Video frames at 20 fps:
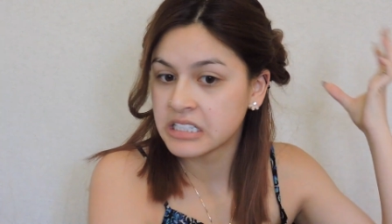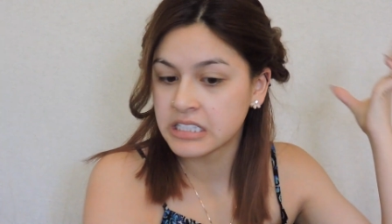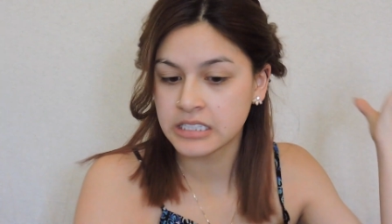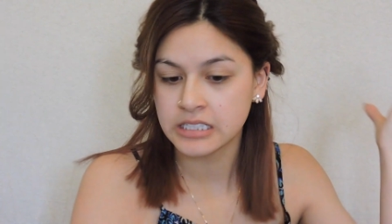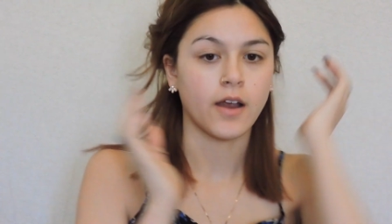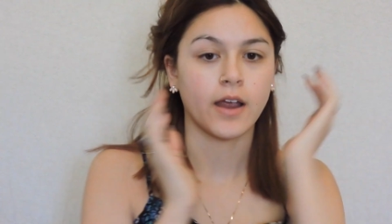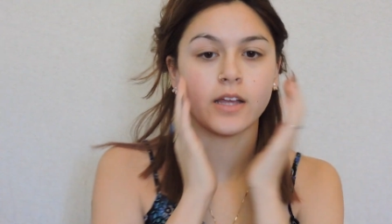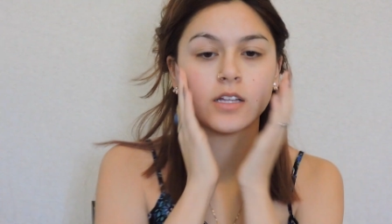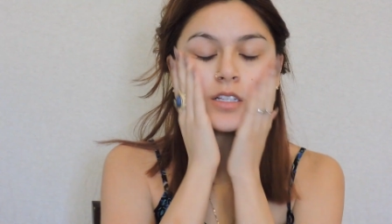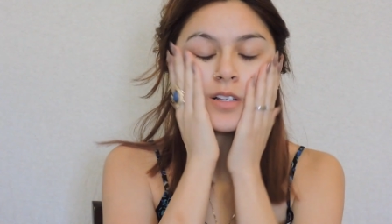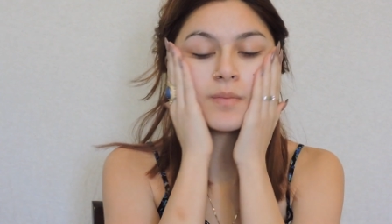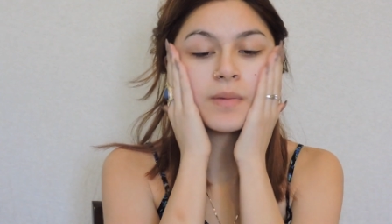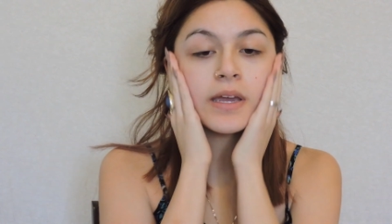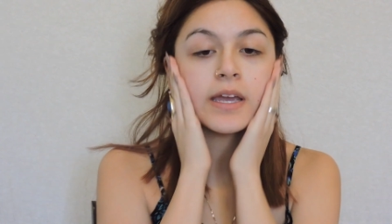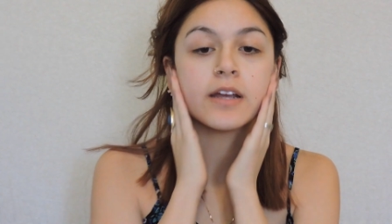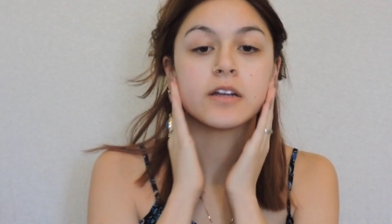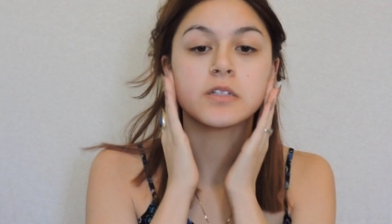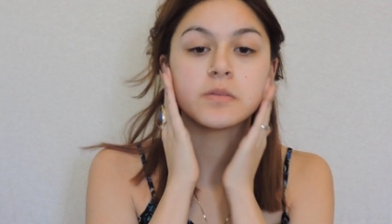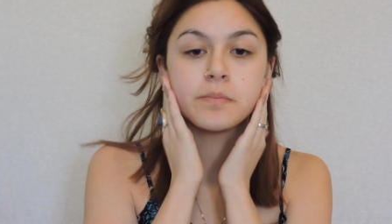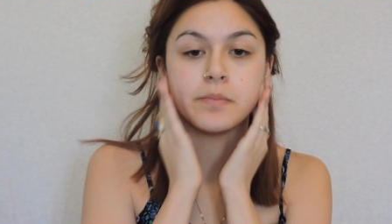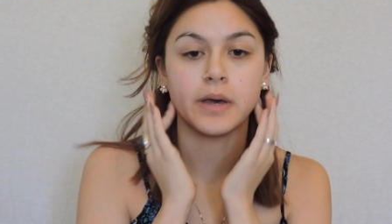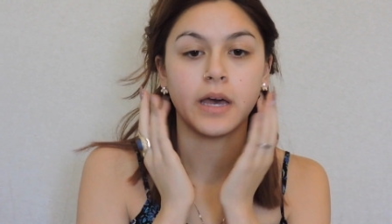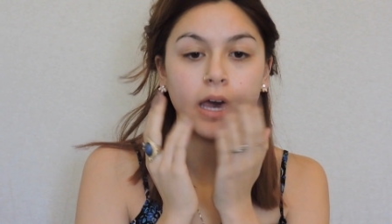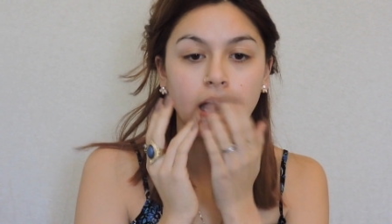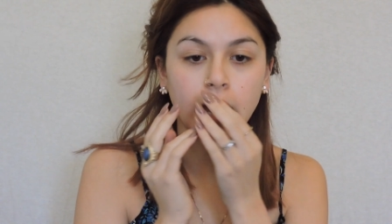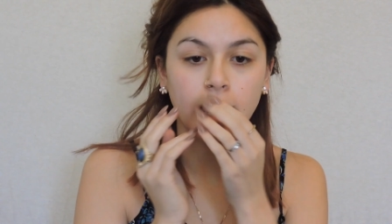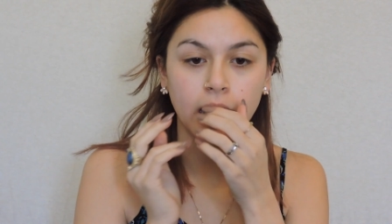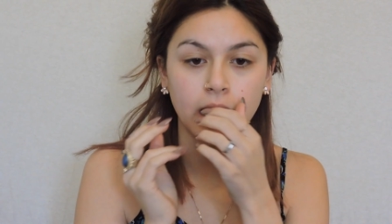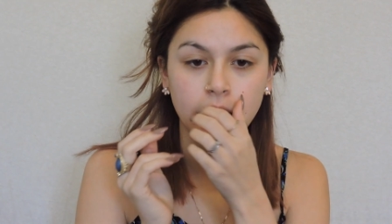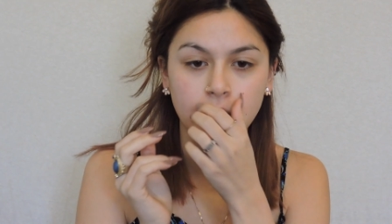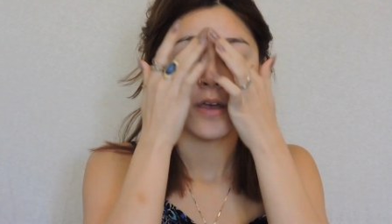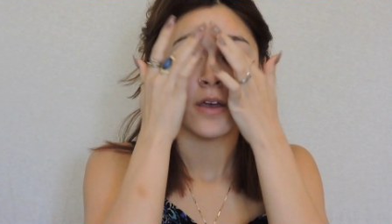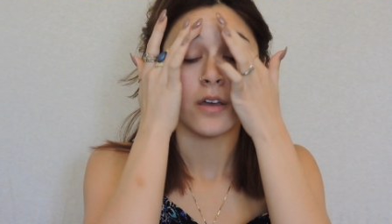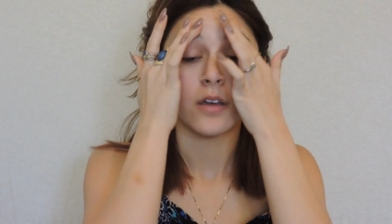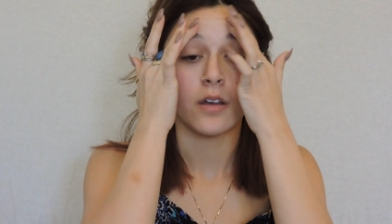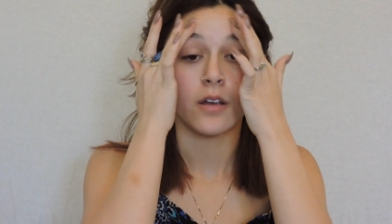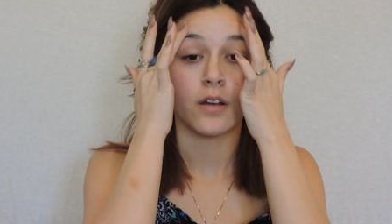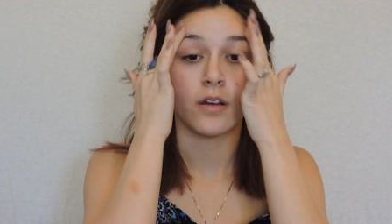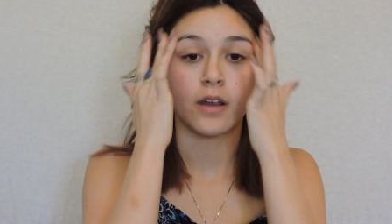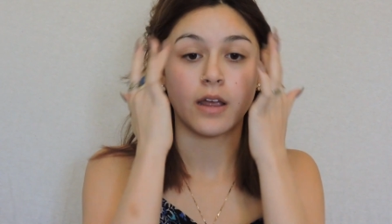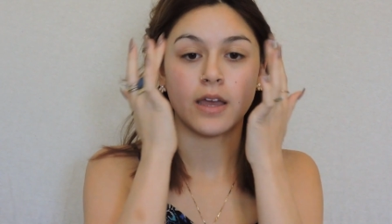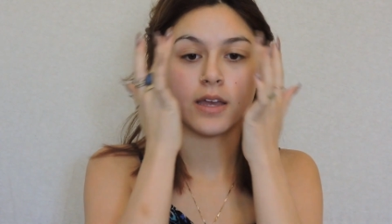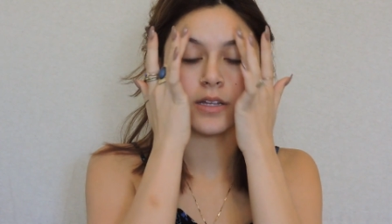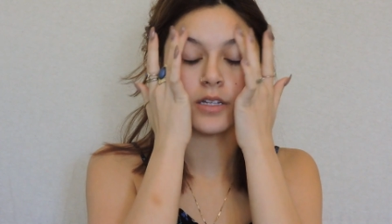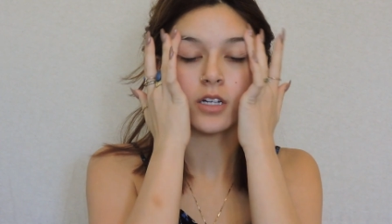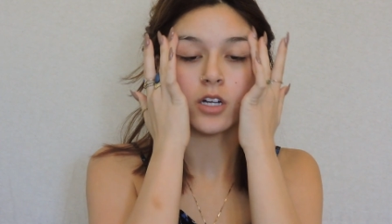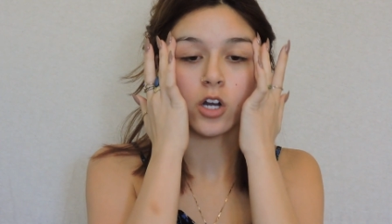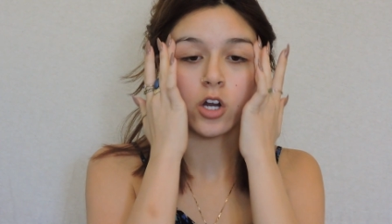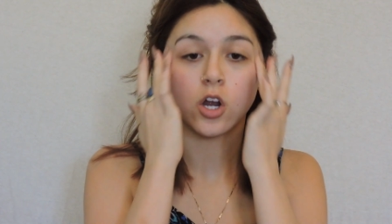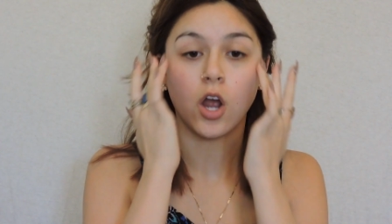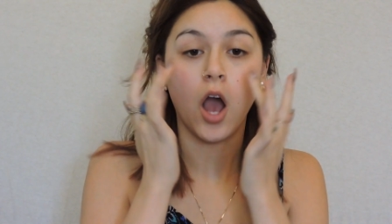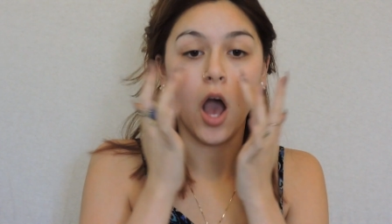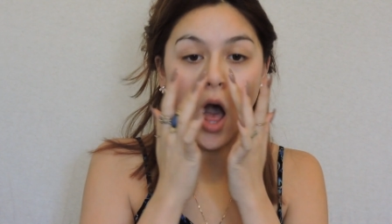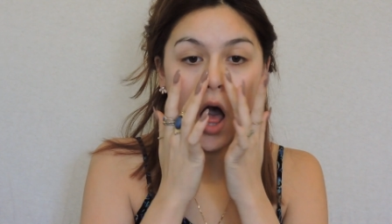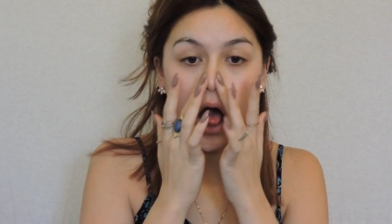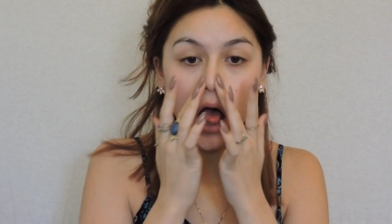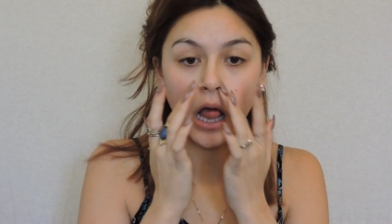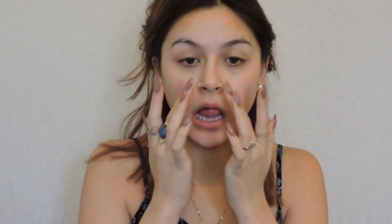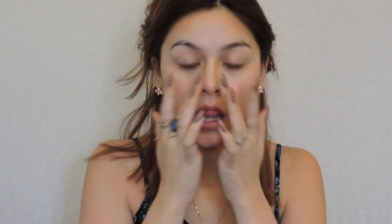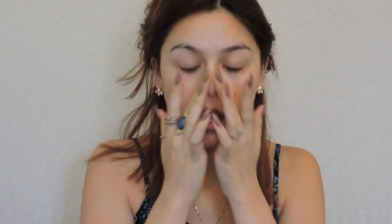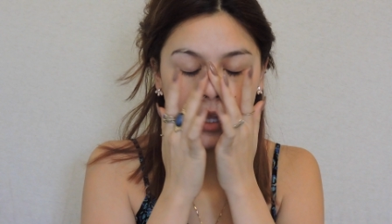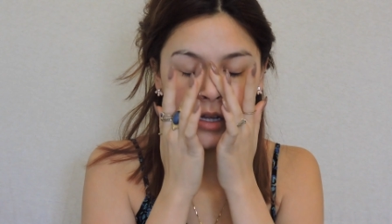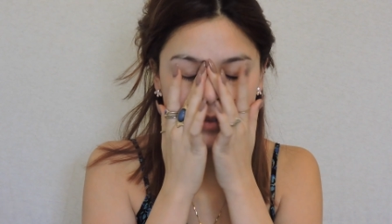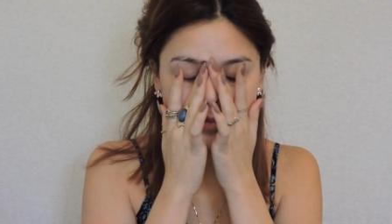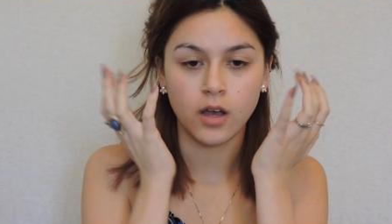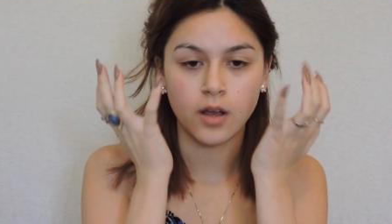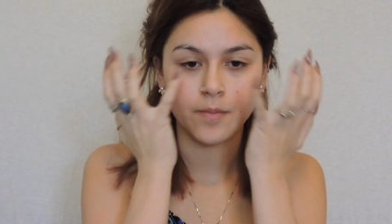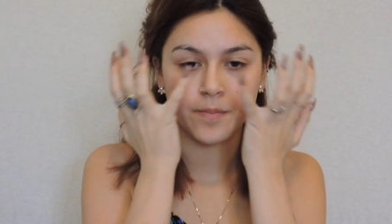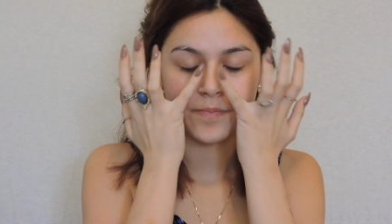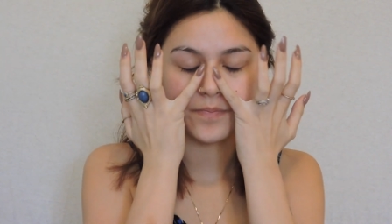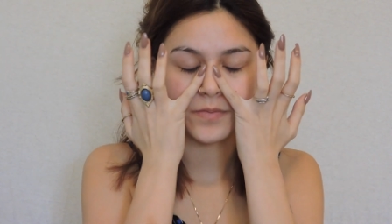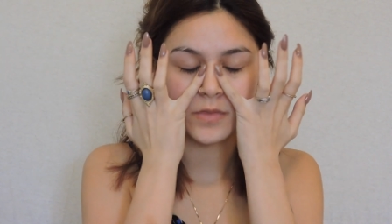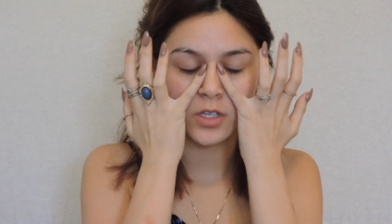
Alright, so my hair's back. Alright, girl.